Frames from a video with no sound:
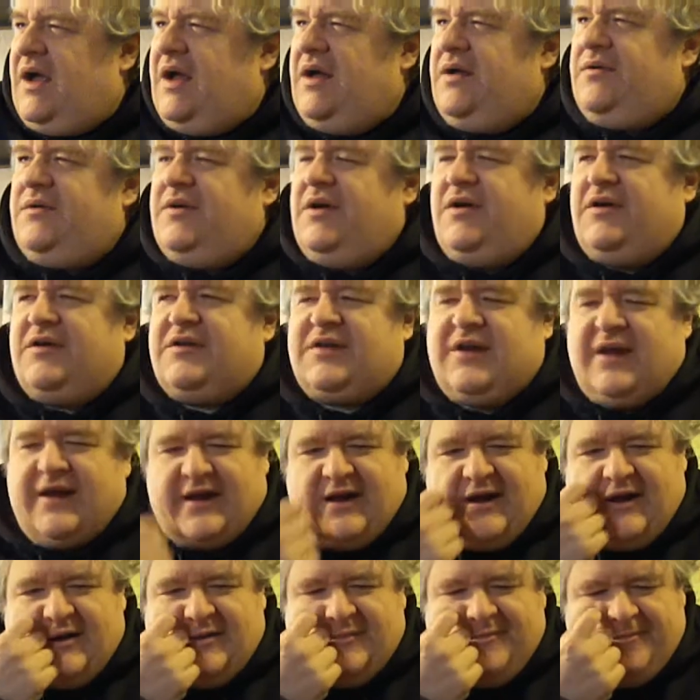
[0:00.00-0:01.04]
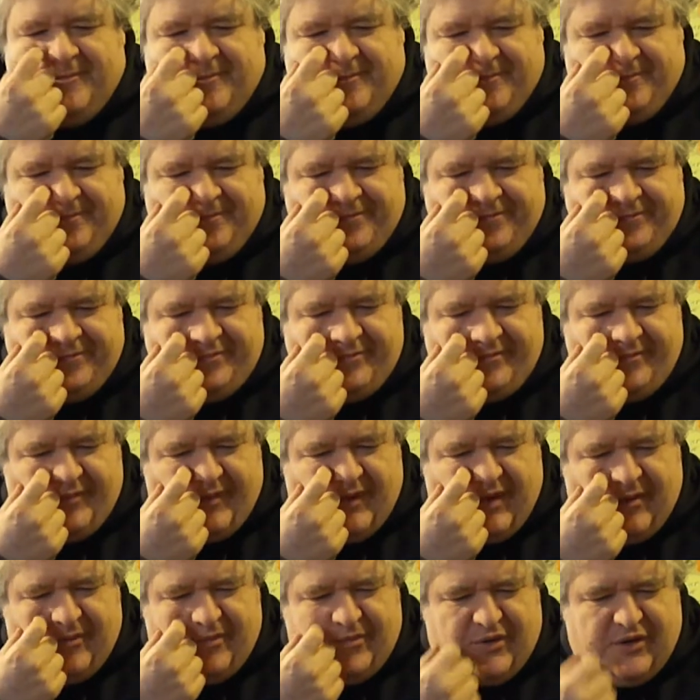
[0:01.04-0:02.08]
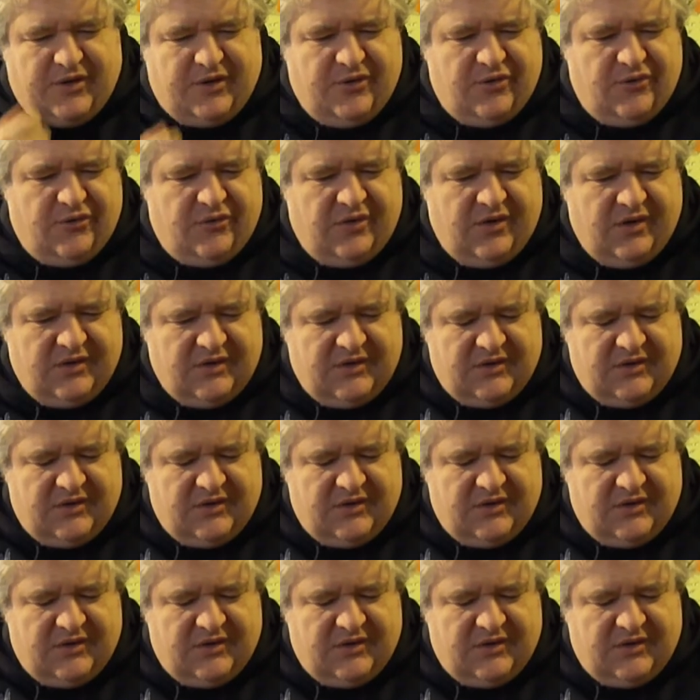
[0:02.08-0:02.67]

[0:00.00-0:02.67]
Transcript: I don't know, it's like a blue